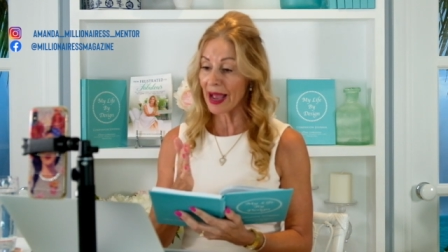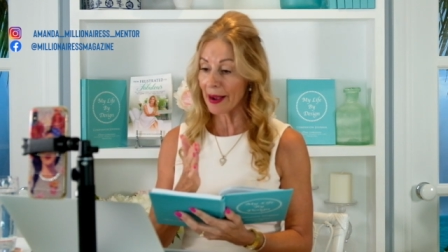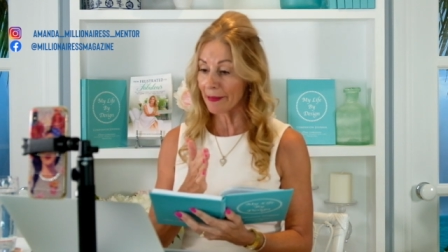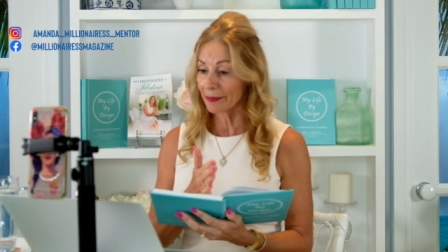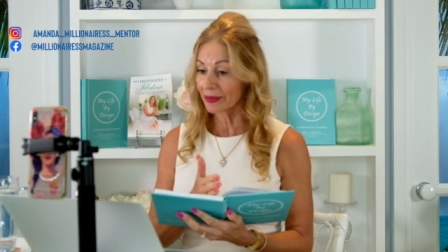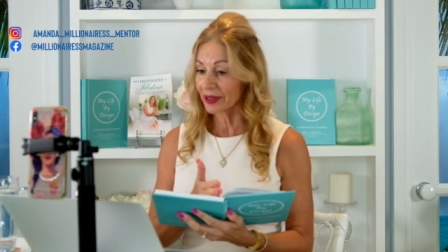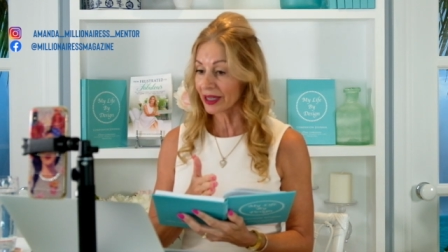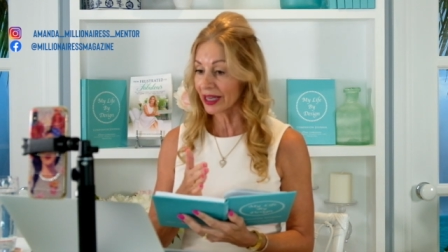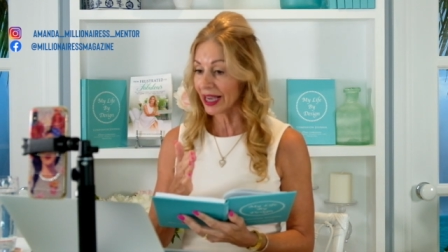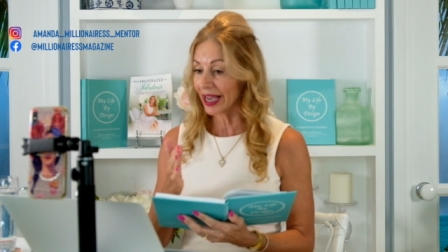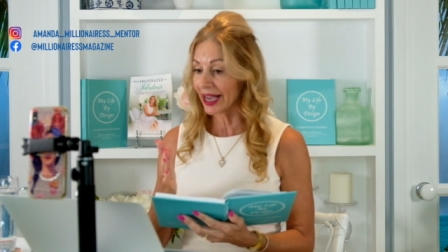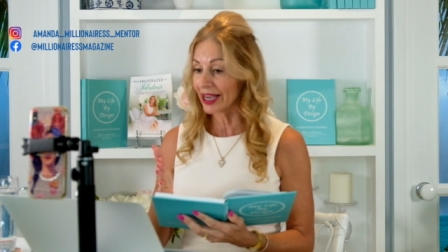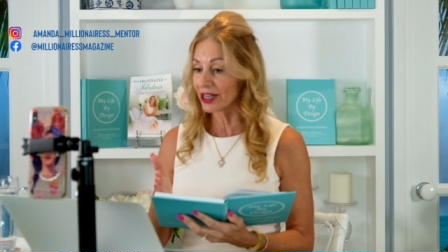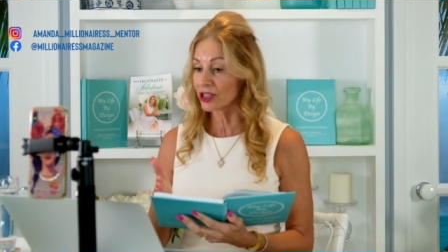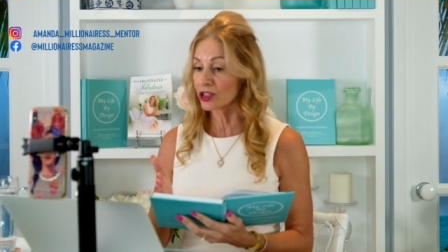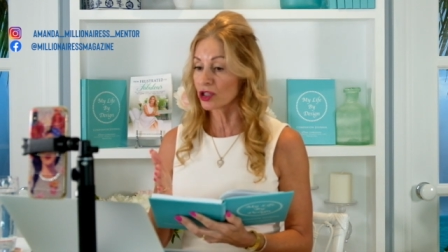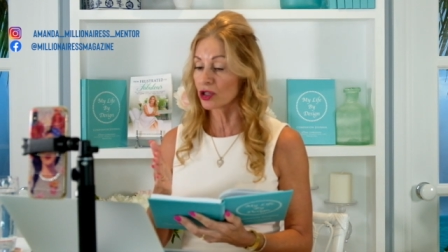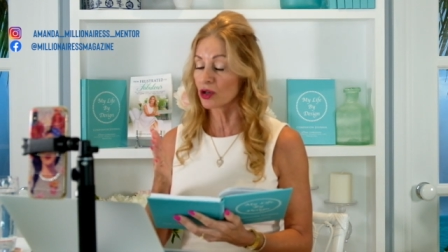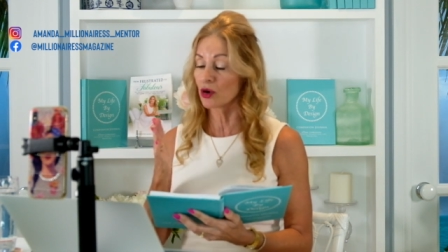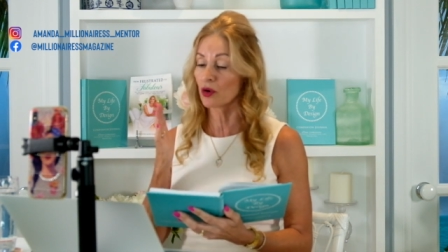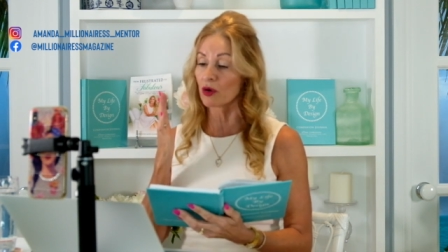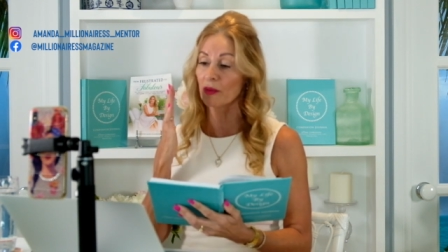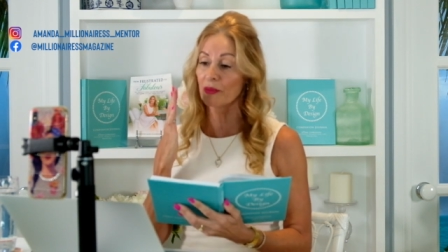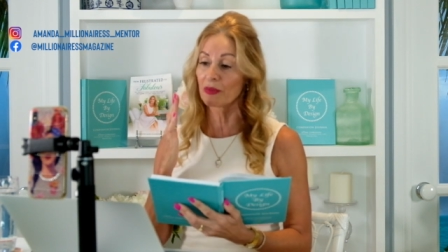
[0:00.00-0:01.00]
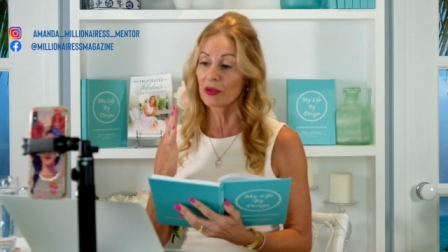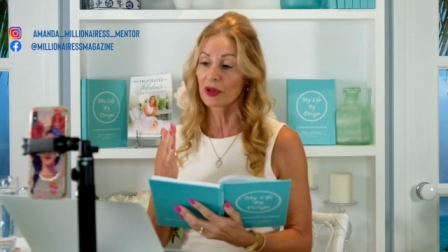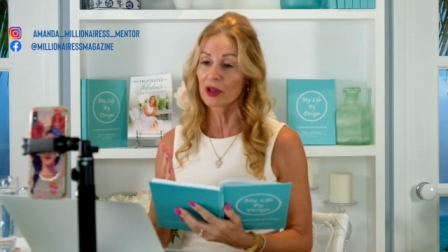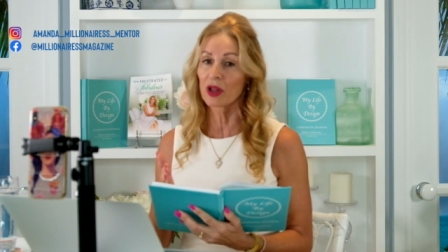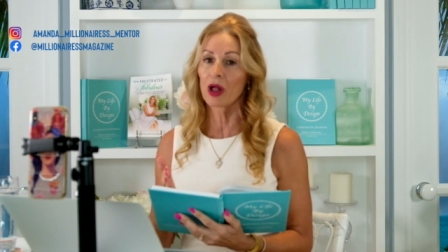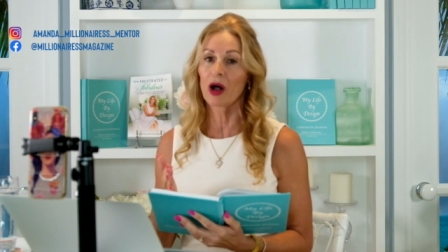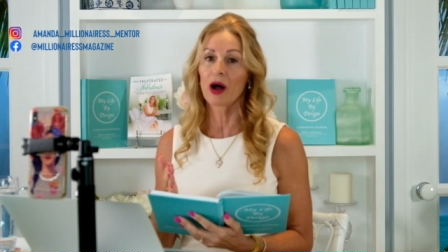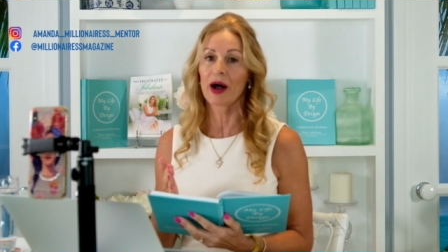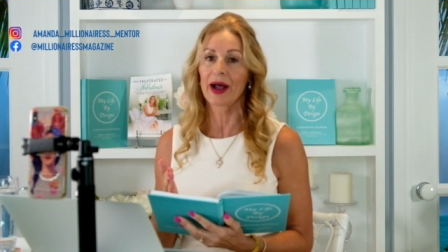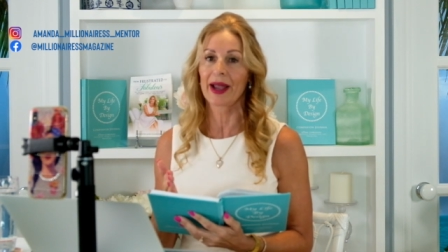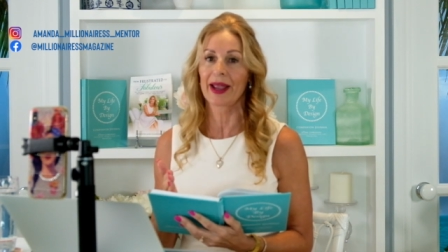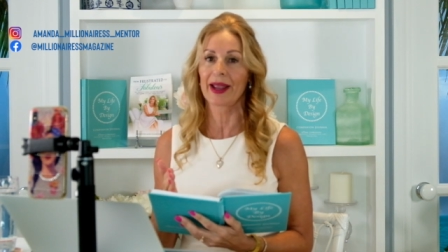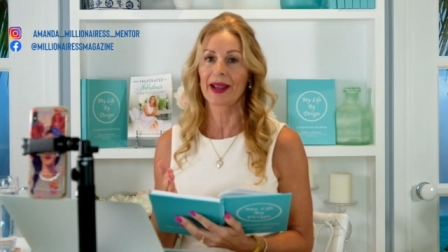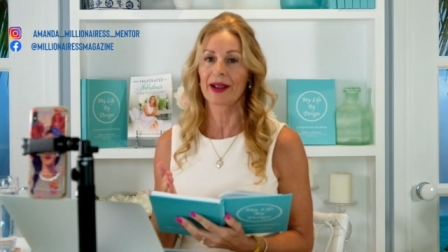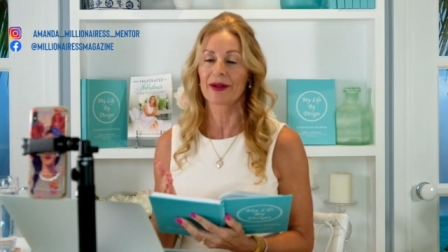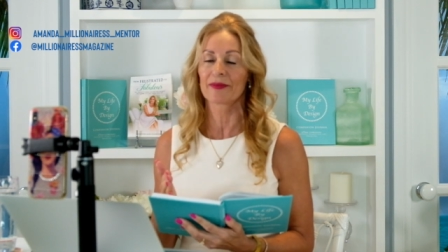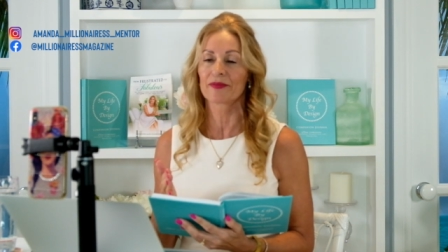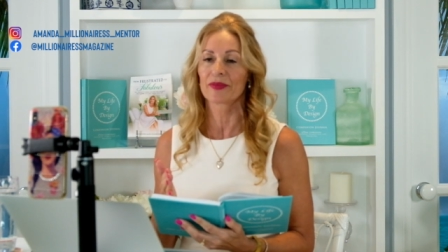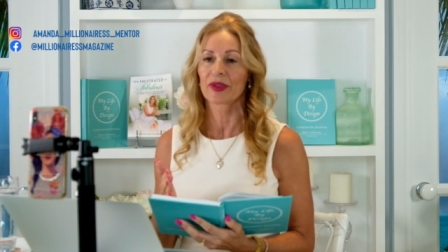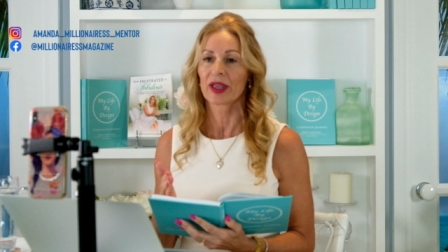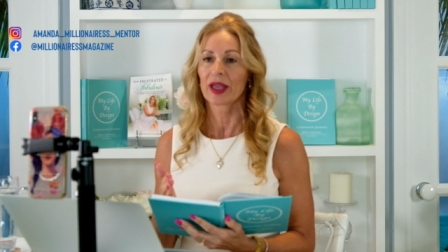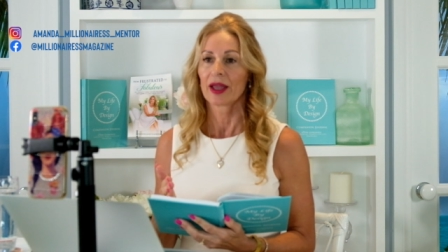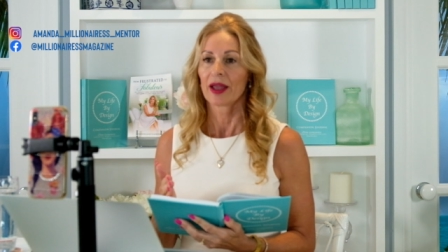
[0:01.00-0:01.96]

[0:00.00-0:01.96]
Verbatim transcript: application or applying,